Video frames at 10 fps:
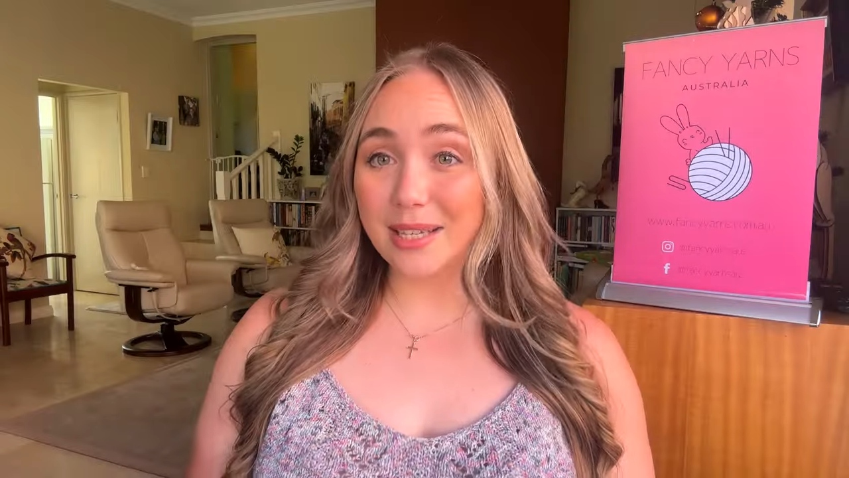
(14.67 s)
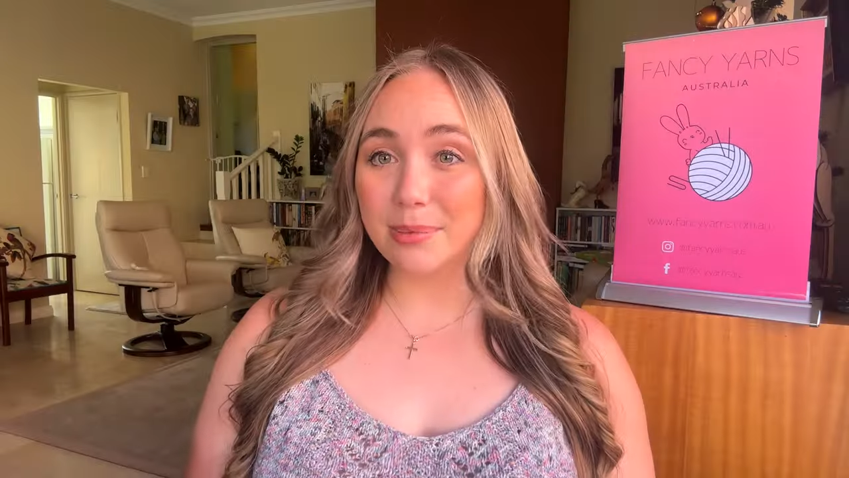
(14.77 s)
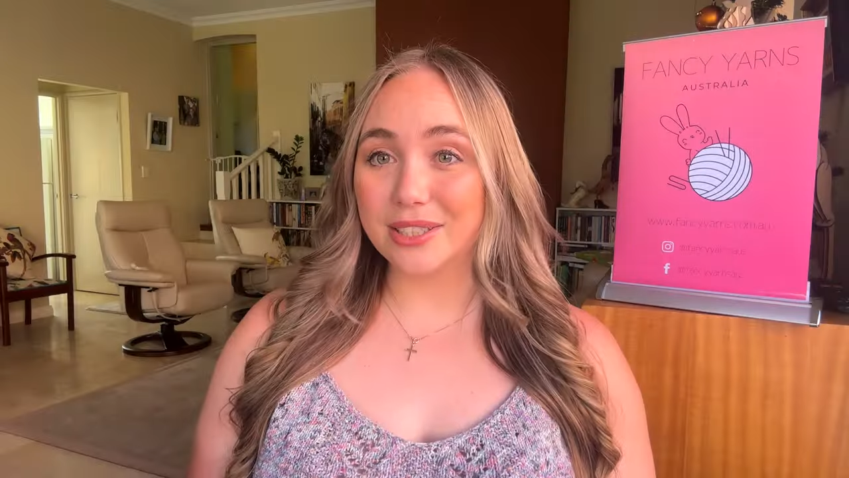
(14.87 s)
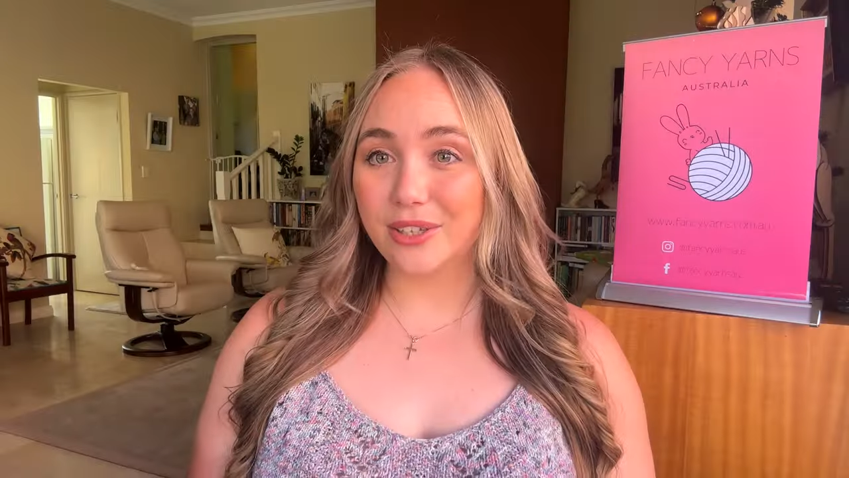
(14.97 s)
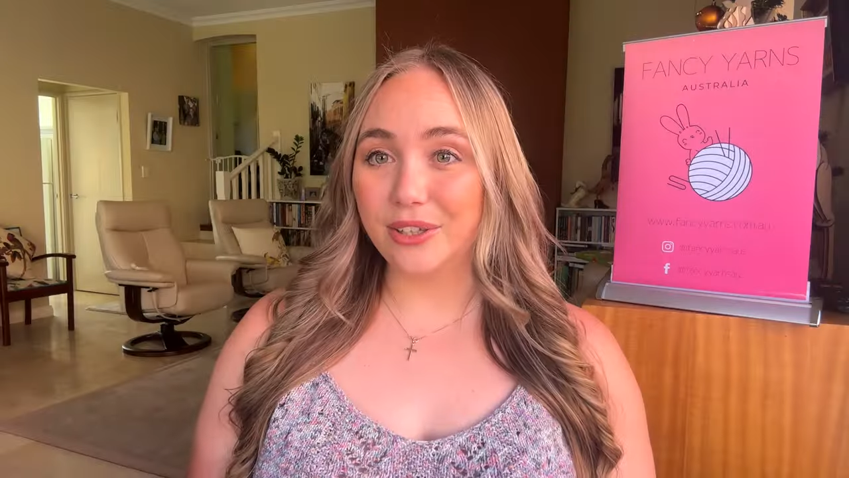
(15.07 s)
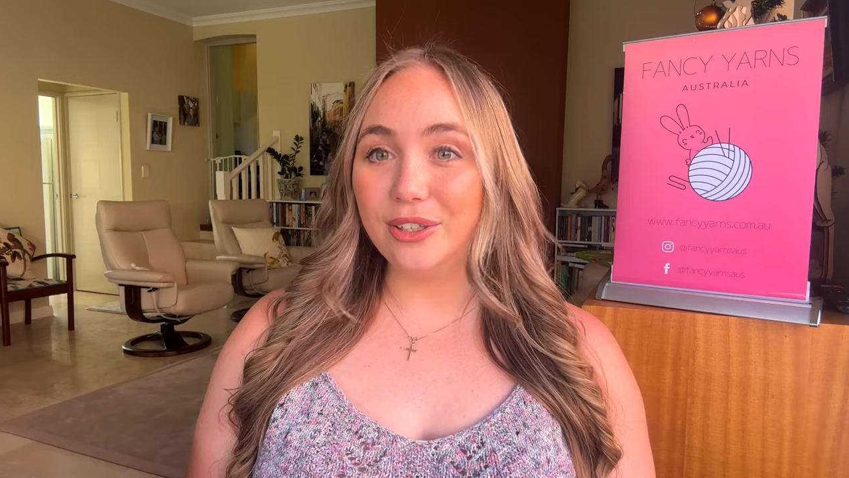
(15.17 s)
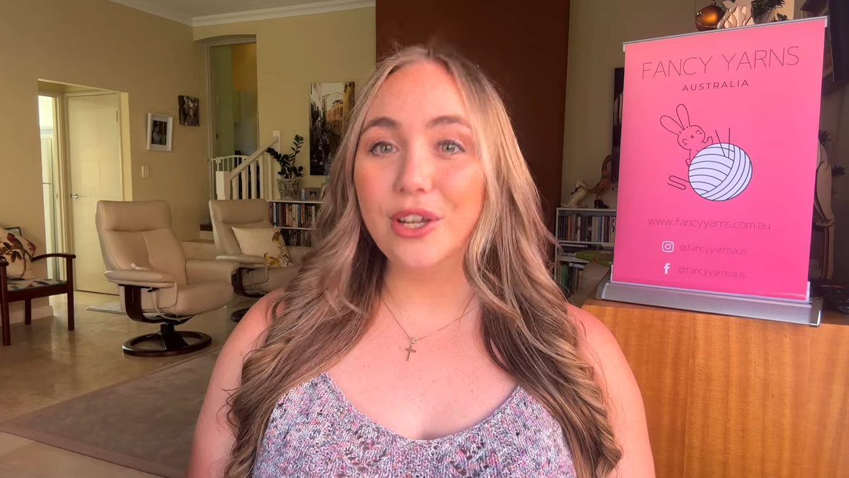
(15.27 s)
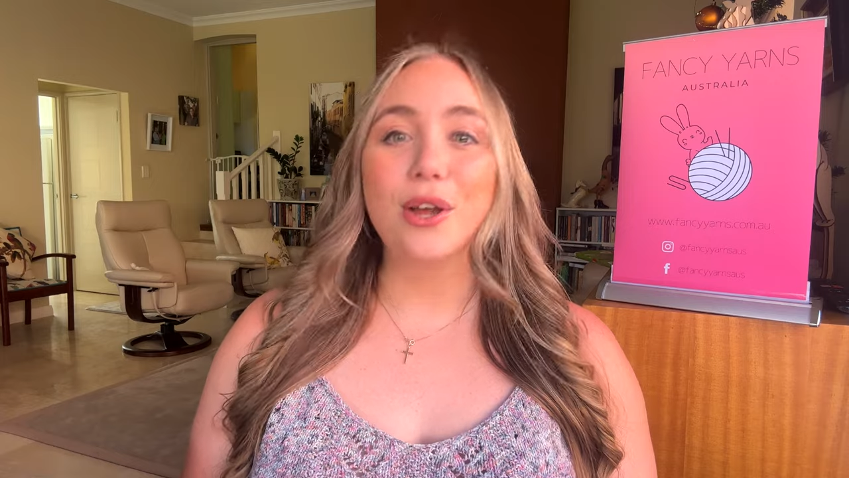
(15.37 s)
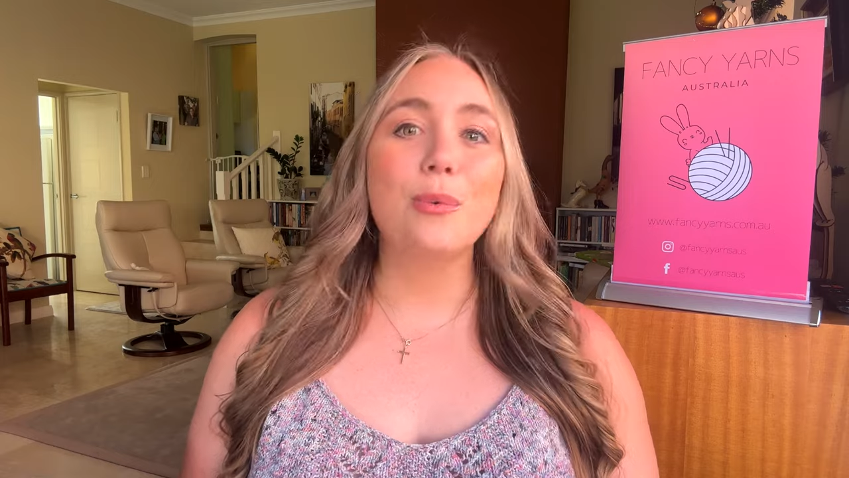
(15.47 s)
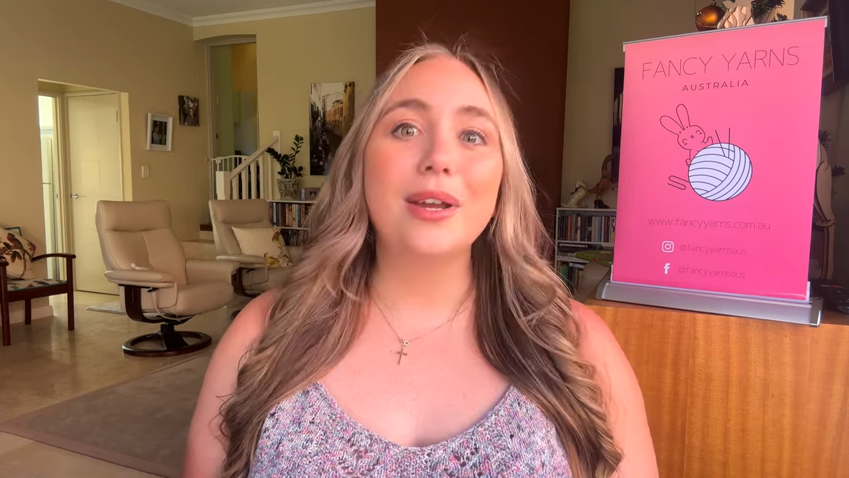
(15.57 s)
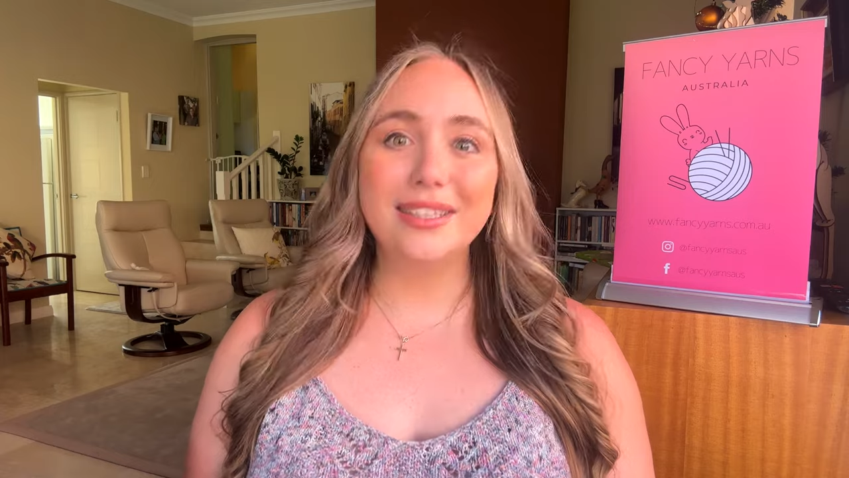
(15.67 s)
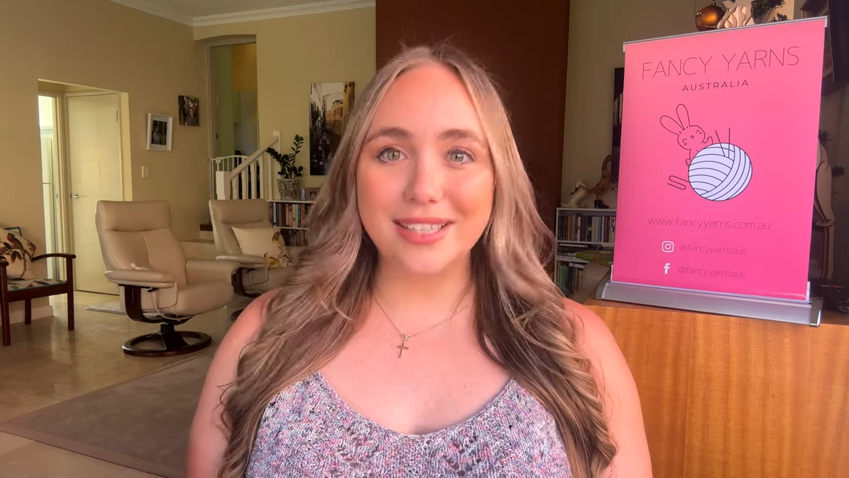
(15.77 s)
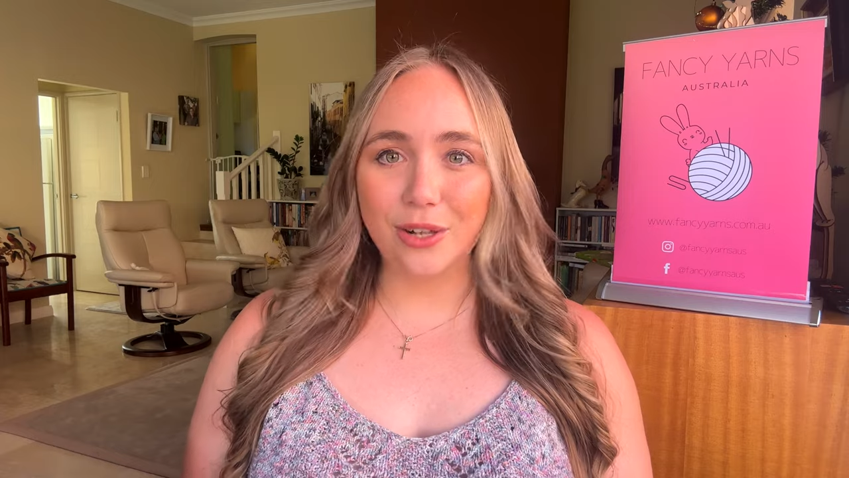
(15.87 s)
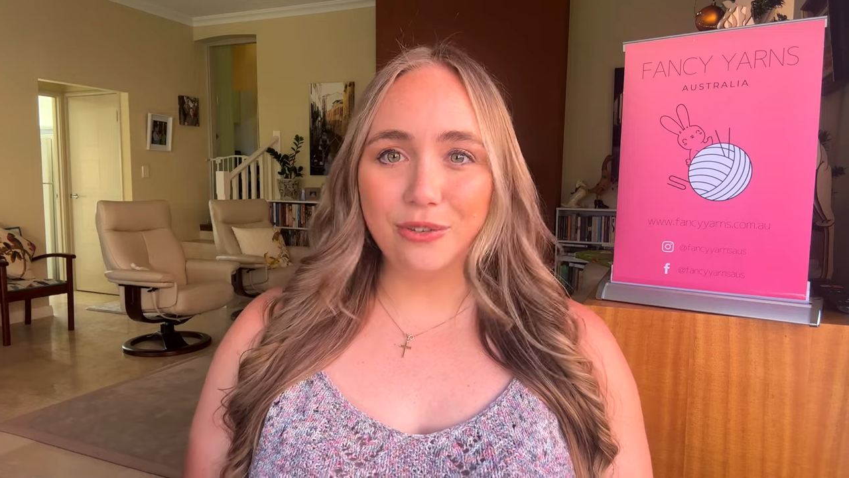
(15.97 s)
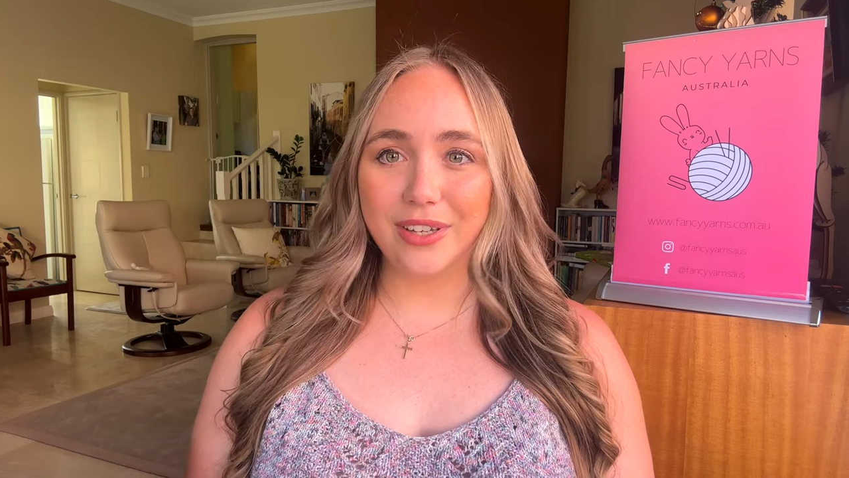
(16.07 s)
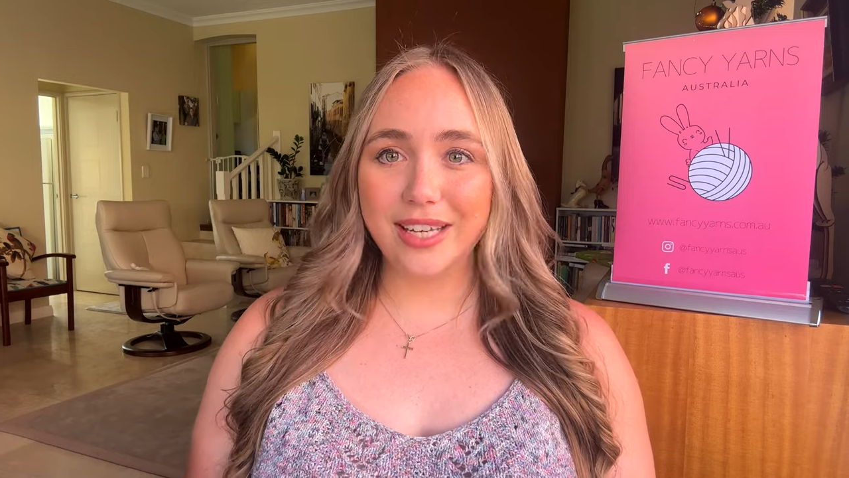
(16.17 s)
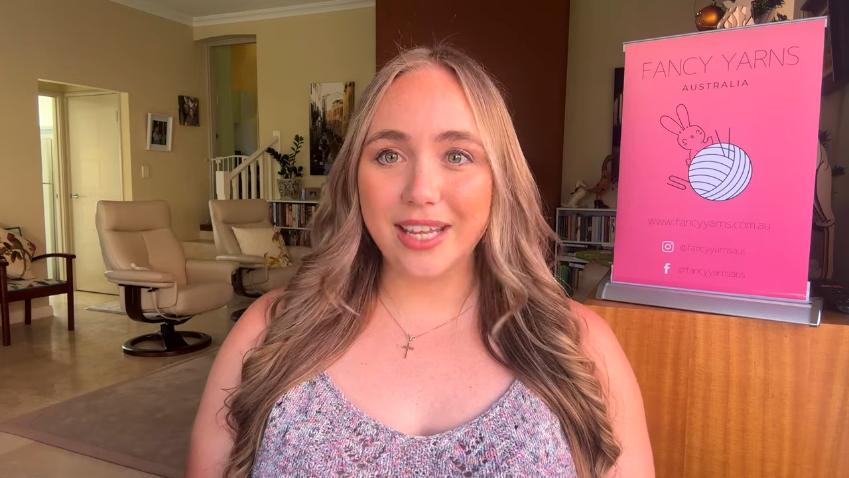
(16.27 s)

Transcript: episode, we're delving